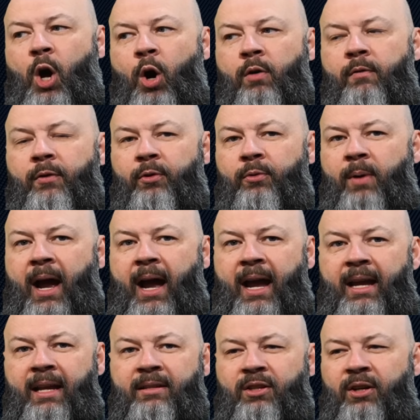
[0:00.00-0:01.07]

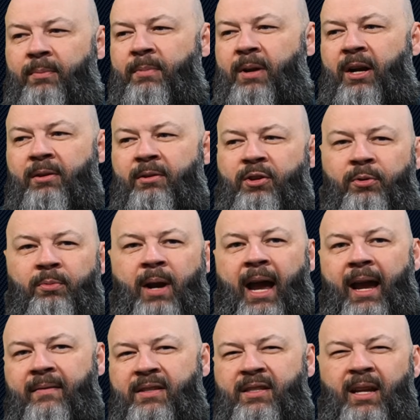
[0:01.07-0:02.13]
overrides or, or
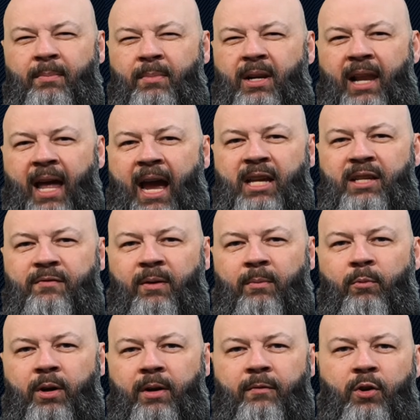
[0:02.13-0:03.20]
derives some class from
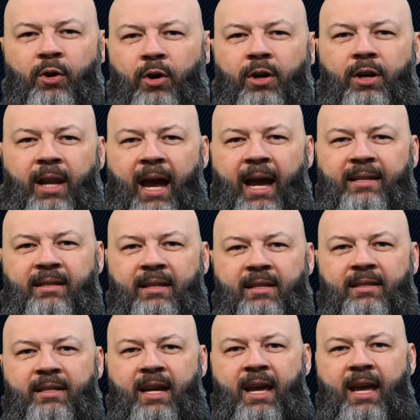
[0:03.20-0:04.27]
one of your
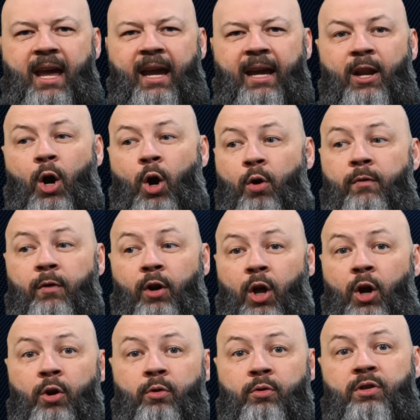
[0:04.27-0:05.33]
classes and
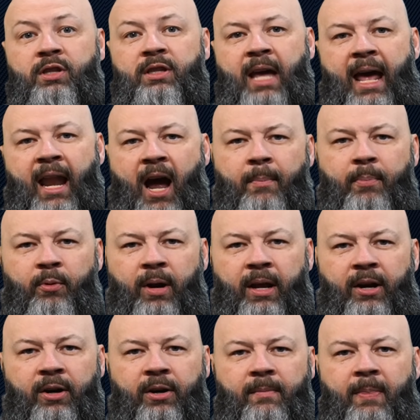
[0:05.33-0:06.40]
overloads that
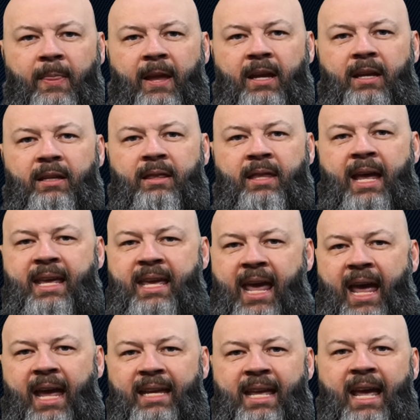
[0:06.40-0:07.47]
operator, they
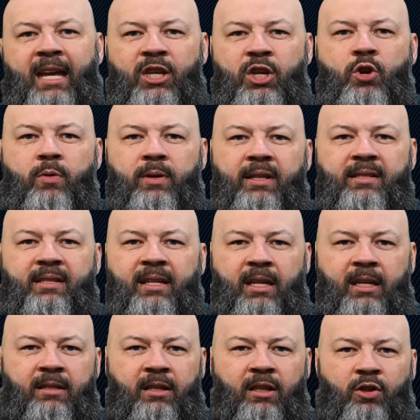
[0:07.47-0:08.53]
can't get you in a
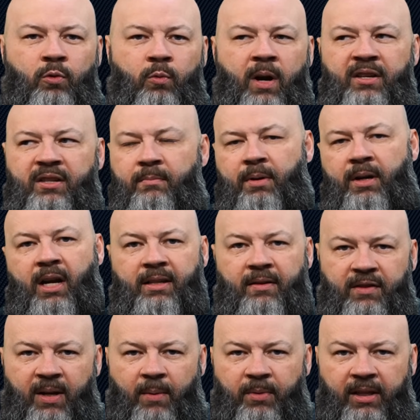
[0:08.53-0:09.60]
sticky situation because of
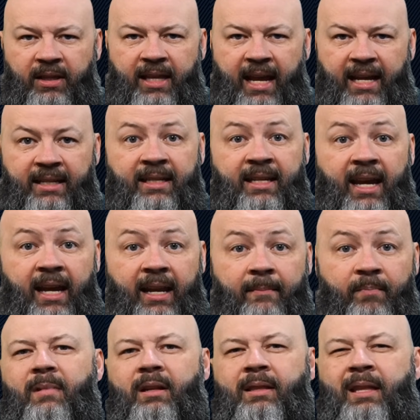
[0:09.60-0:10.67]
something they did.
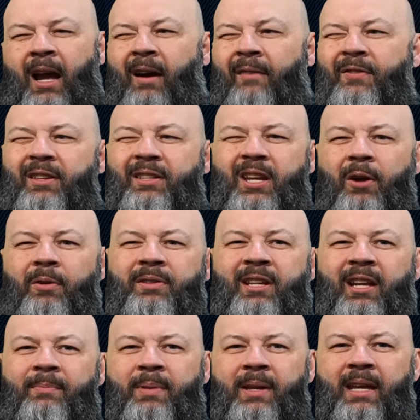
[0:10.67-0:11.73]
Now, if this code is
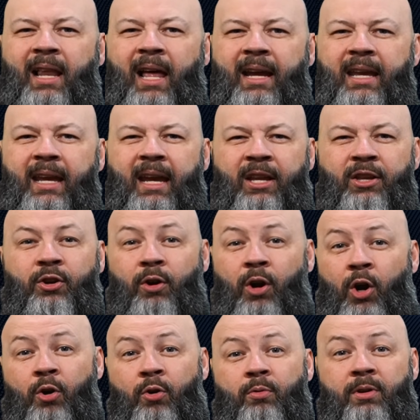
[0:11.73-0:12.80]
going to be like in your
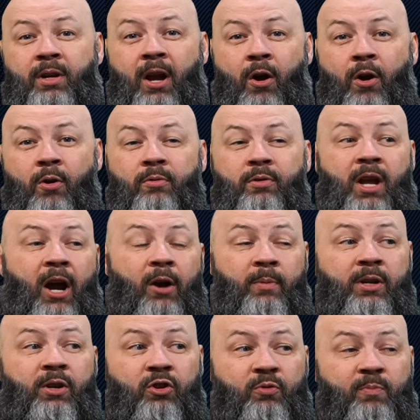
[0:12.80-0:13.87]
own code, not
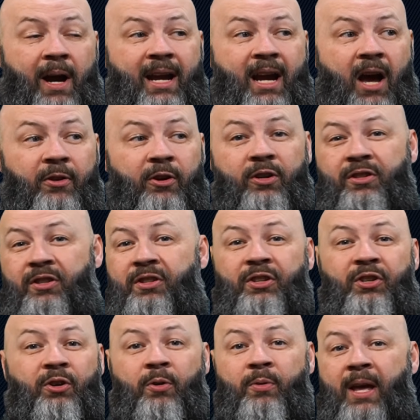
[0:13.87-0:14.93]
reused by others, it's in
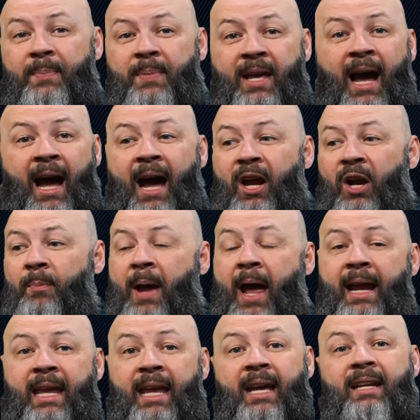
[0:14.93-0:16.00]
your own A P I or
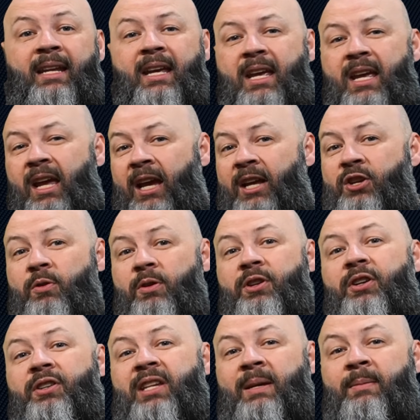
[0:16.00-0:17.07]
backend, and you and
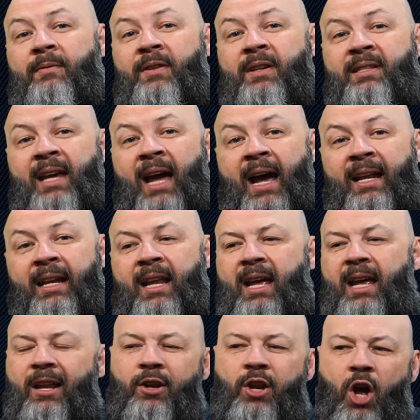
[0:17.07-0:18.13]
your team have decided,
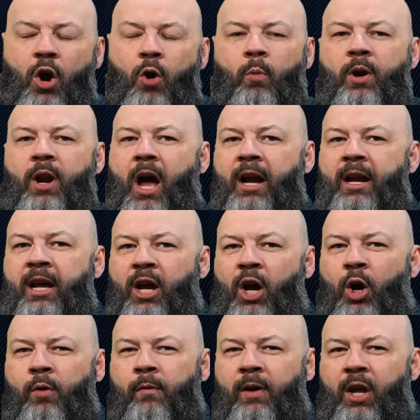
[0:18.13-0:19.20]
no, we're not going to
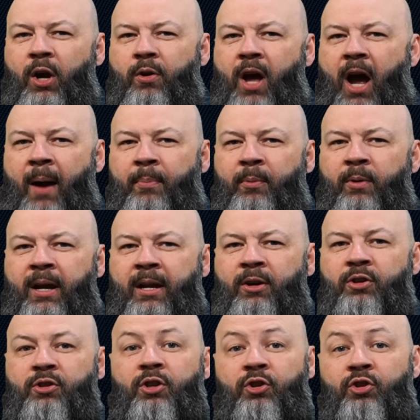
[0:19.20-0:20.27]
overload
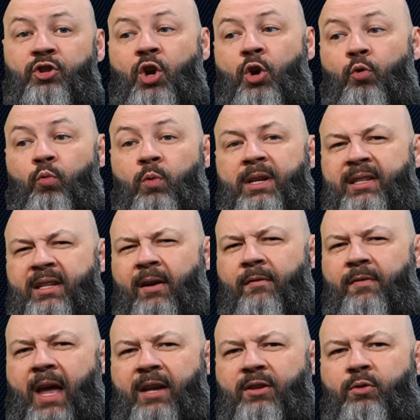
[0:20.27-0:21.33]
operators, there's no risk of
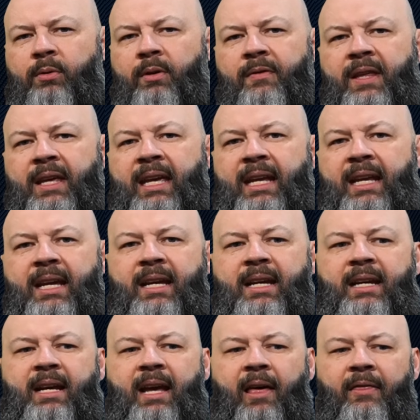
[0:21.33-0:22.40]
that sort of thing,
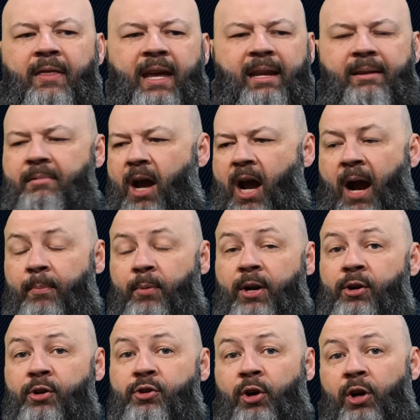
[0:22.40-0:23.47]
then
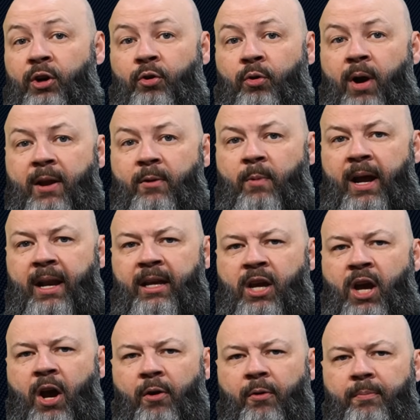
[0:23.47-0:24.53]
operators are a great way to
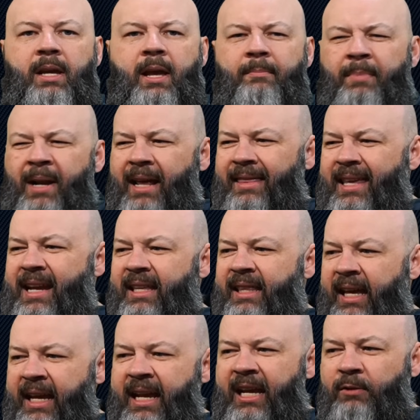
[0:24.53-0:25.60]
go. But I think in the
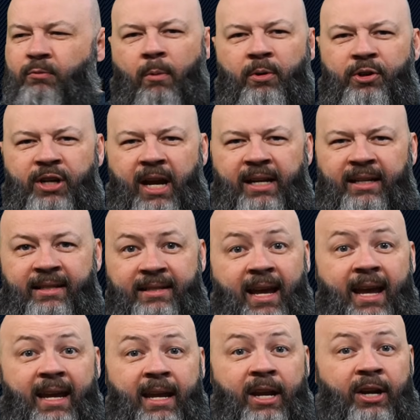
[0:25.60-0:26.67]
end, what we're trying to
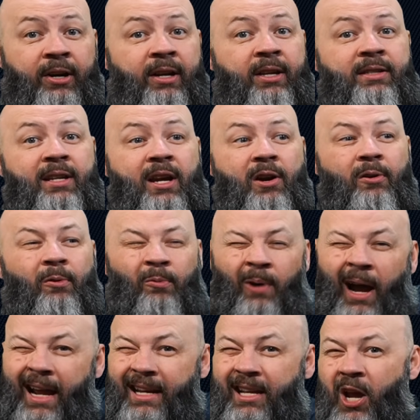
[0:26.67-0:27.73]
say here is
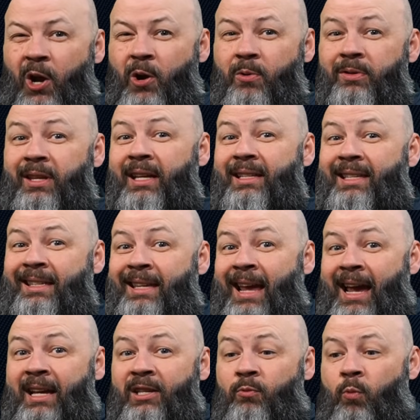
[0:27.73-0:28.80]
write code that
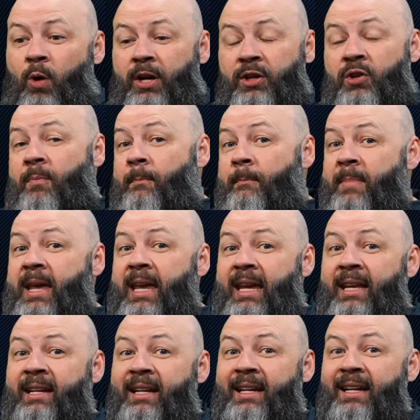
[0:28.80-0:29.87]
says what you
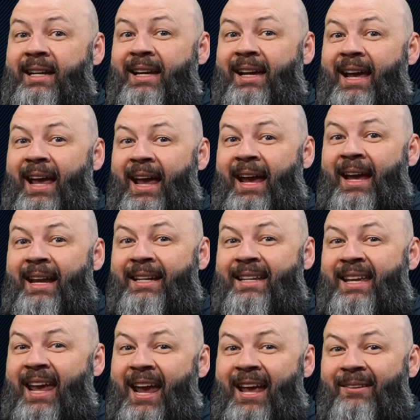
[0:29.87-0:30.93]
mean and
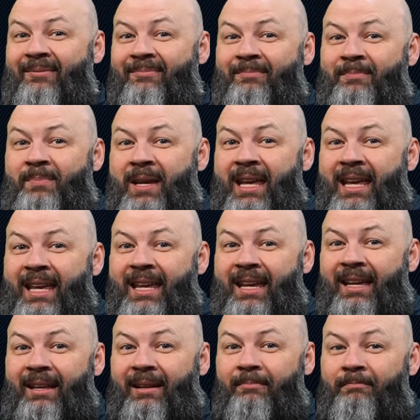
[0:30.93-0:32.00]
can't be
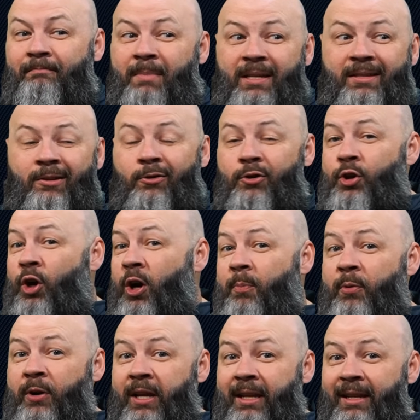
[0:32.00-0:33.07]

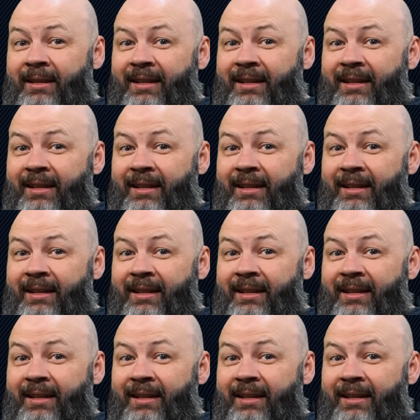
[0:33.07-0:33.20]
misinterpreted.